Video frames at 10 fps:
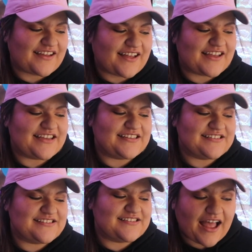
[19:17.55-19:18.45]

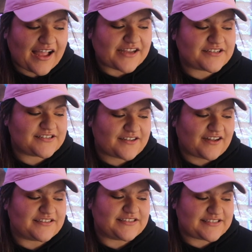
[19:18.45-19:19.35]
Guys, I just
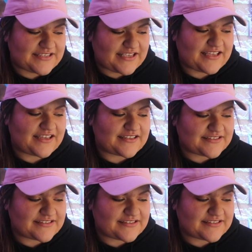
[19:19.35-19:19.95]
got to see